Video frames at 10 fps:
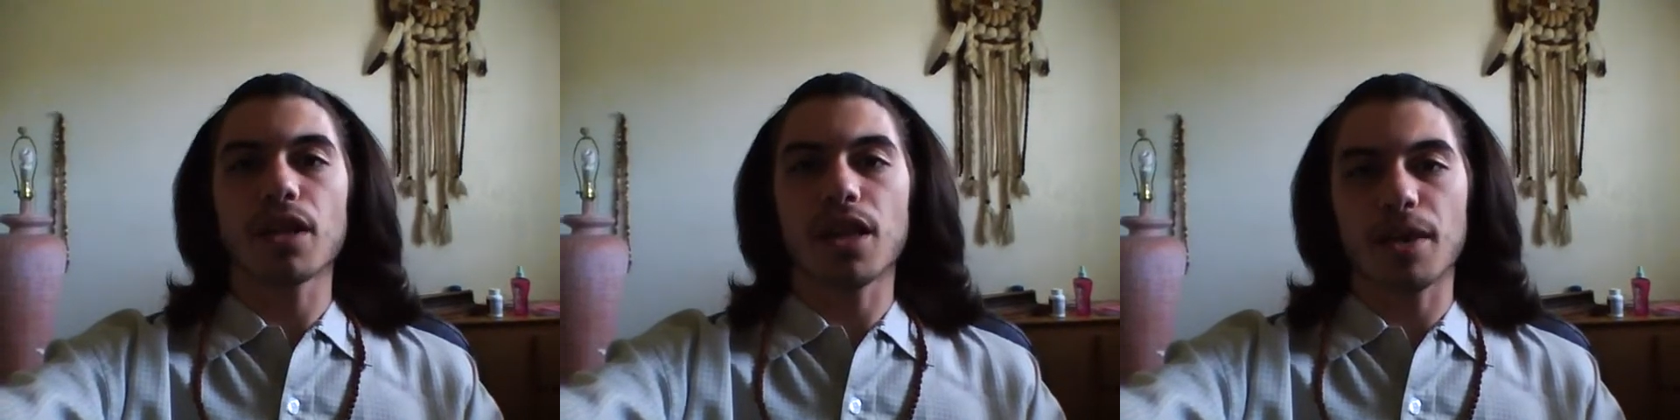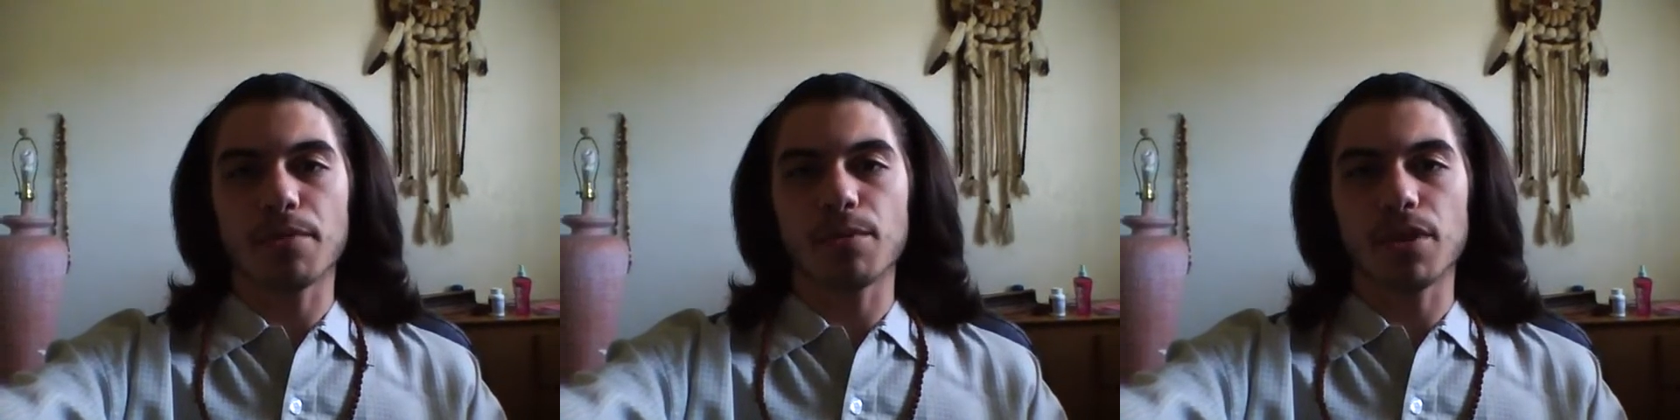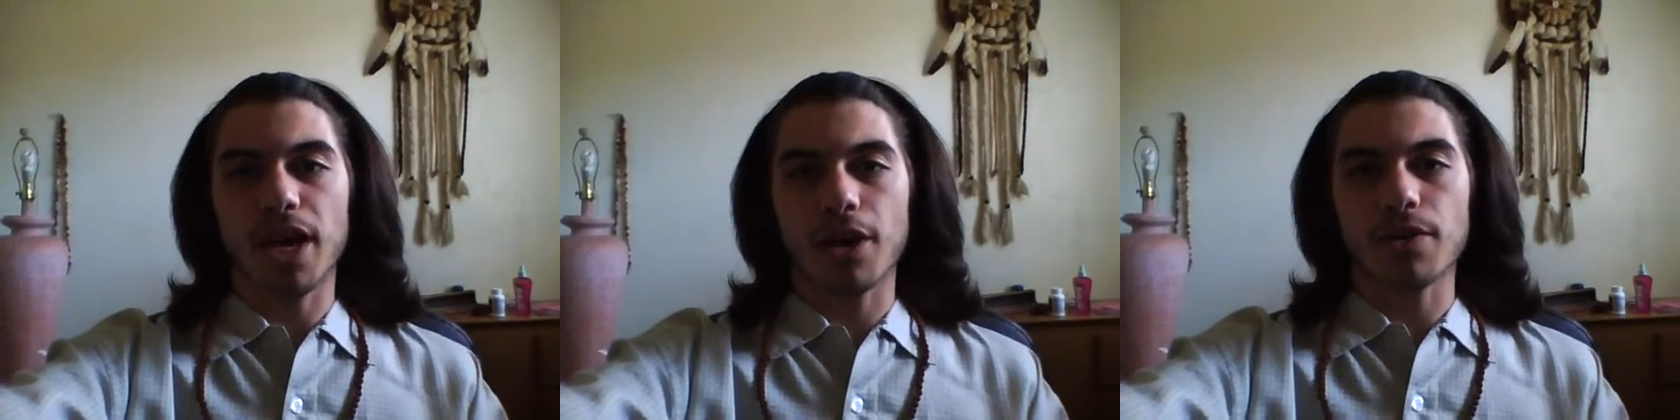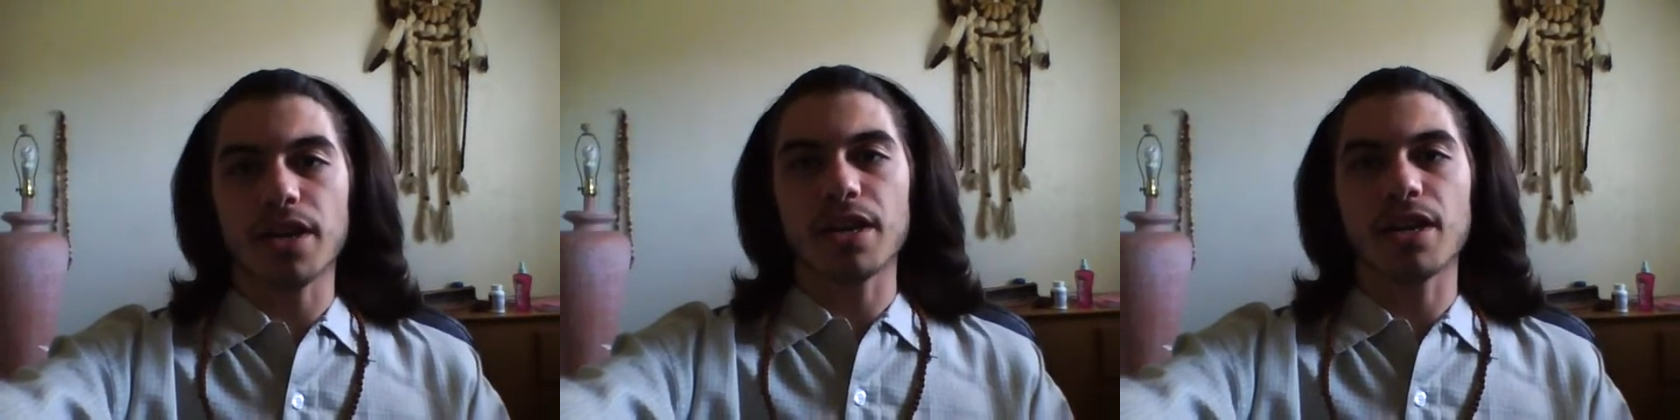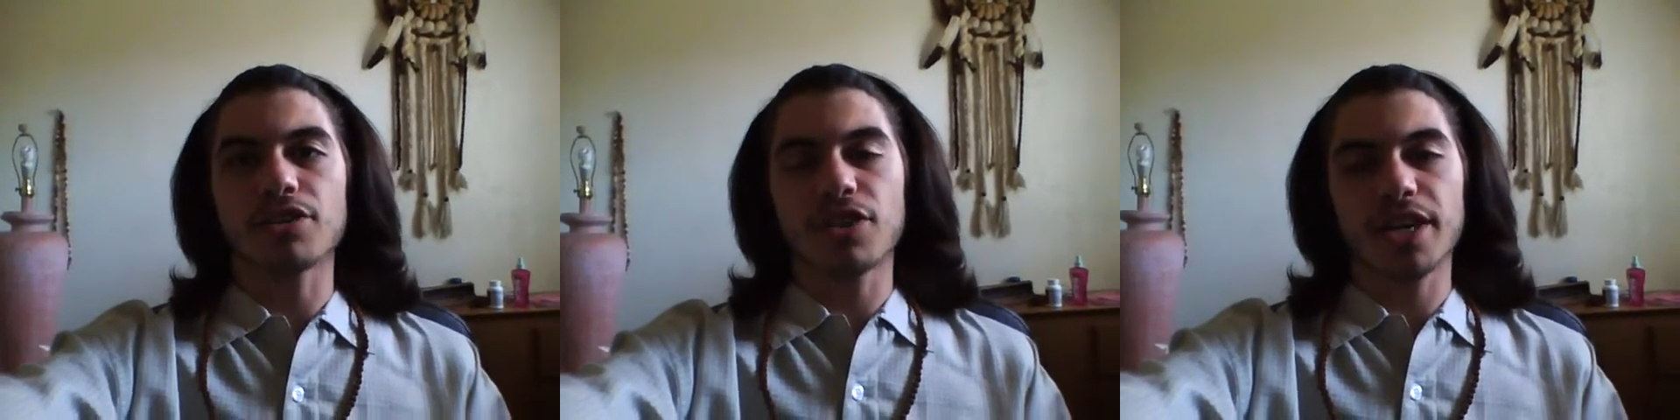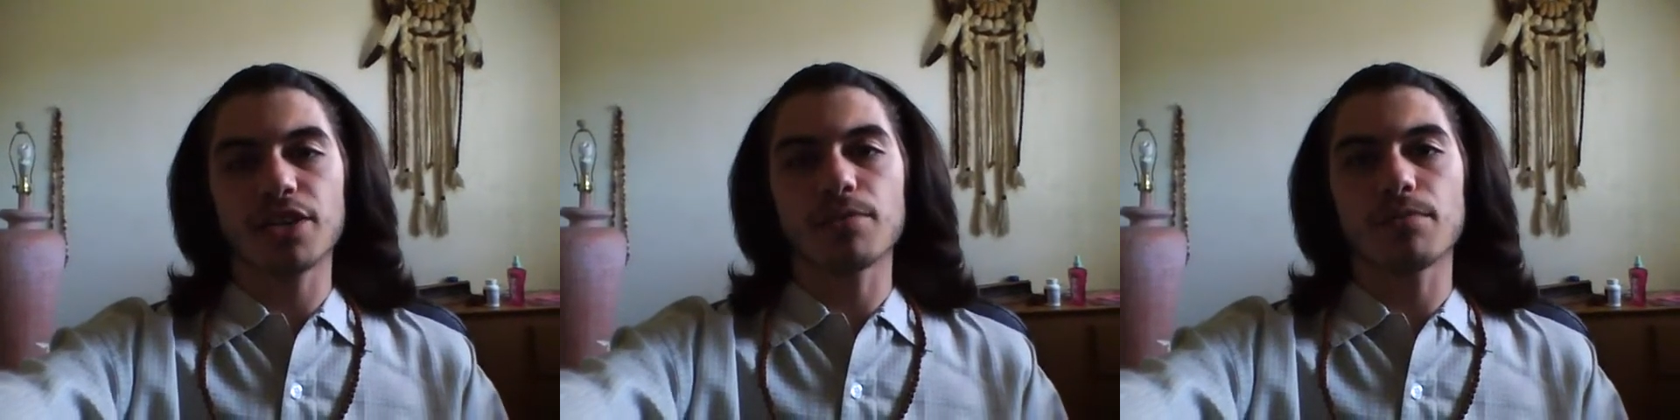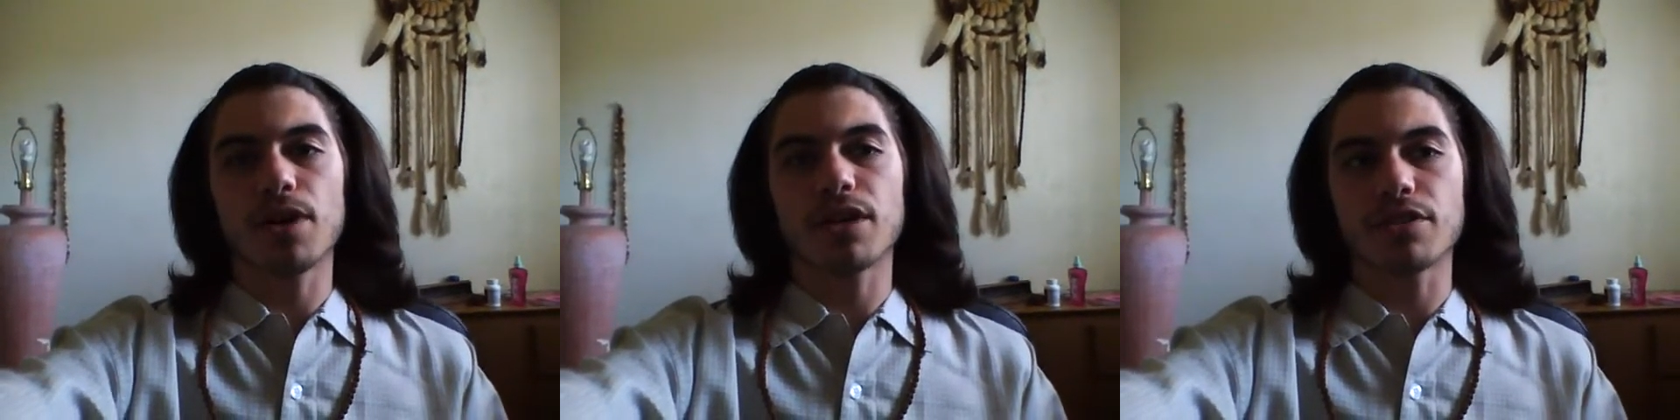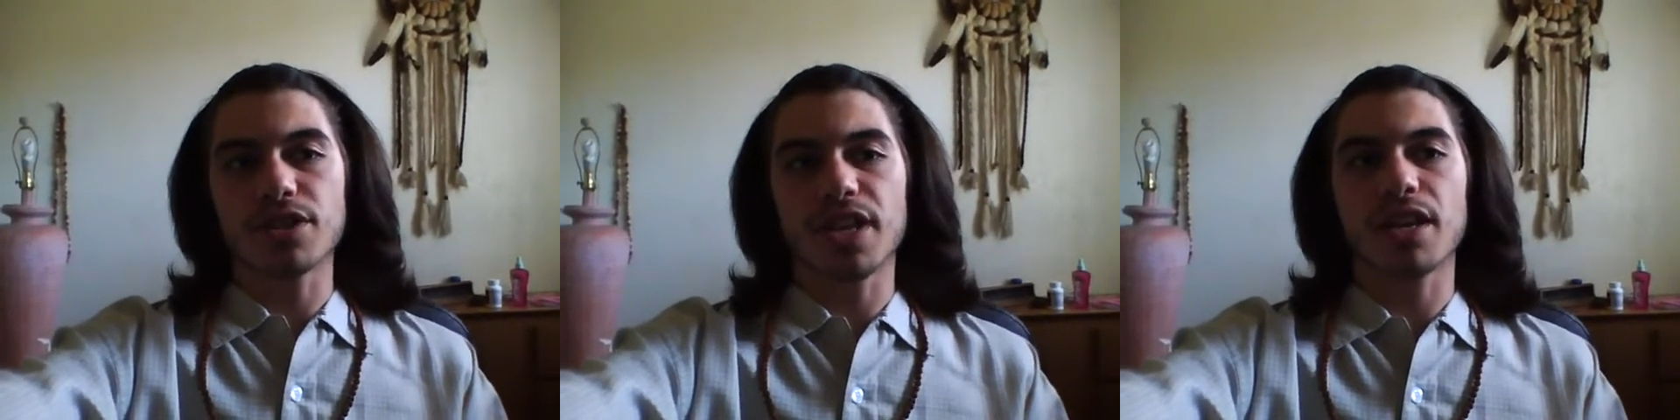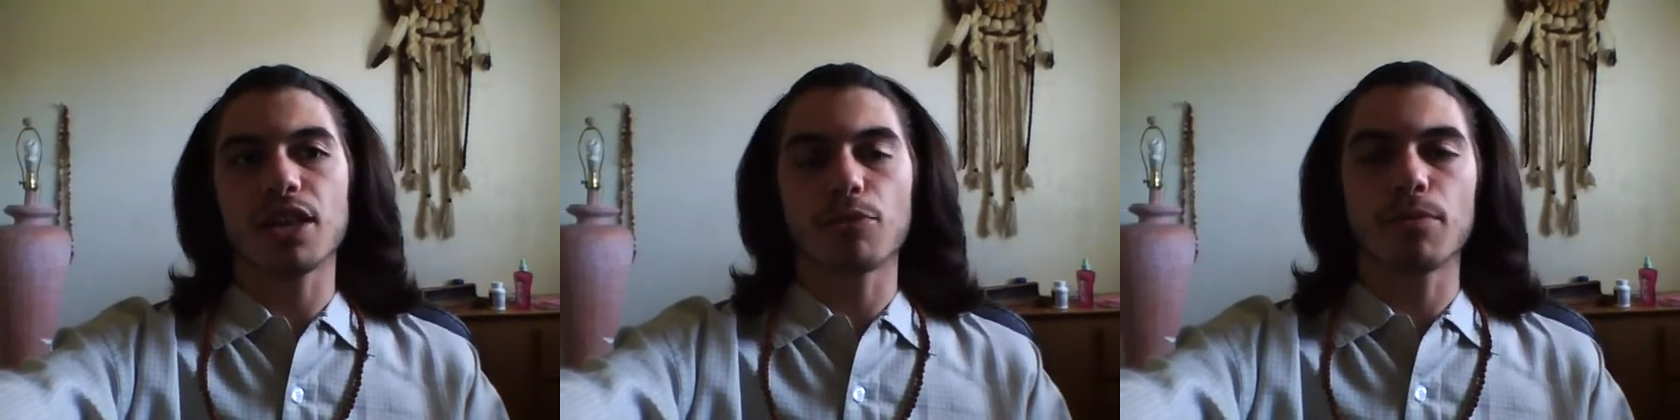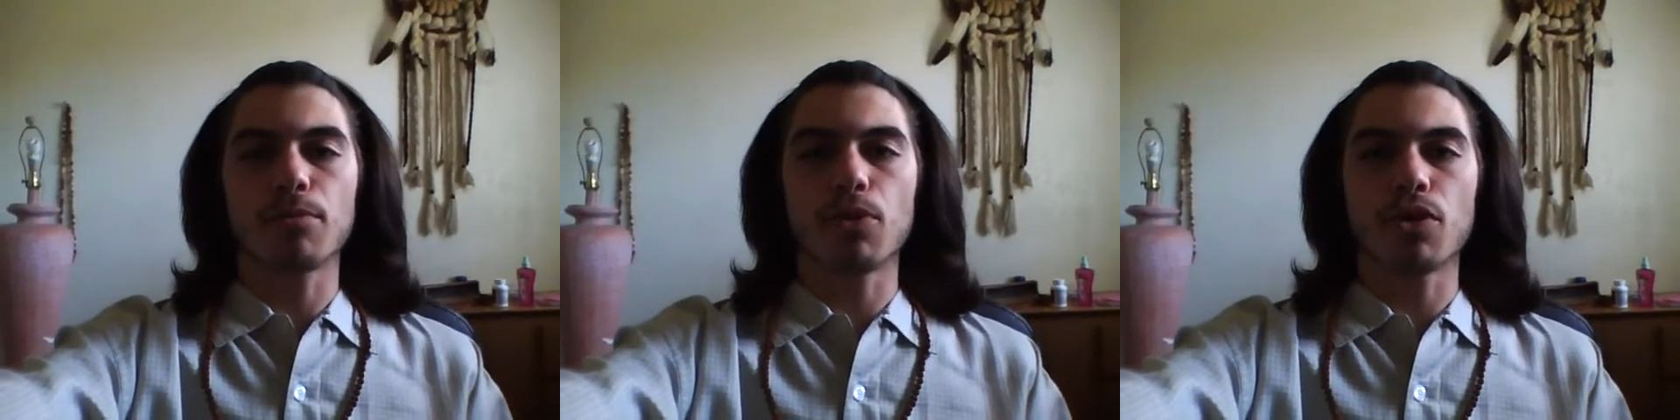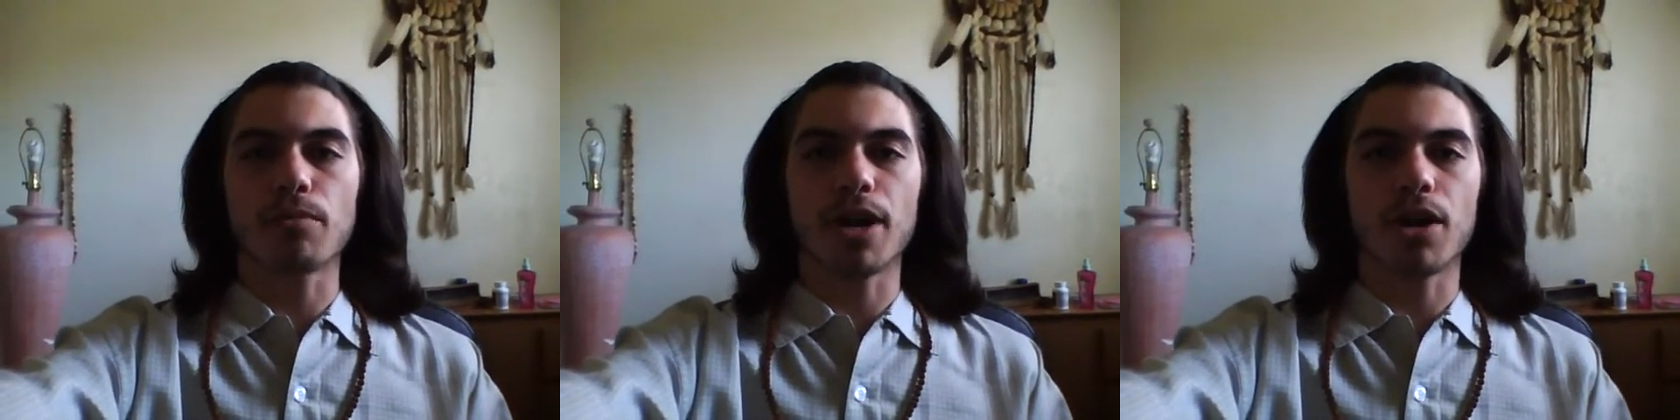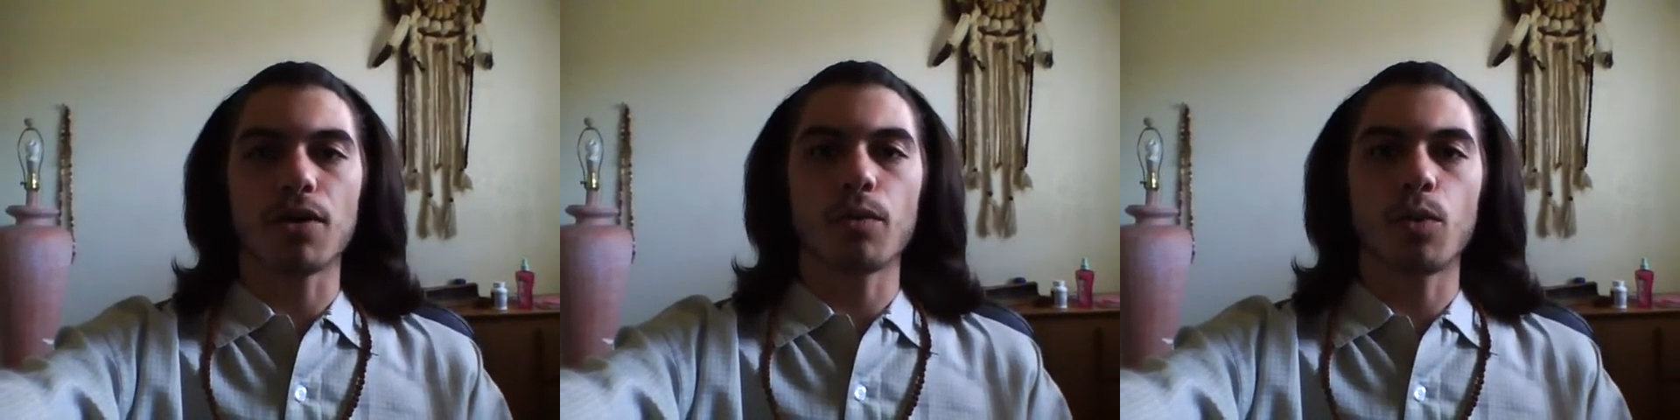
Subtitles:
a lot of people out and trying to understand a little bit more about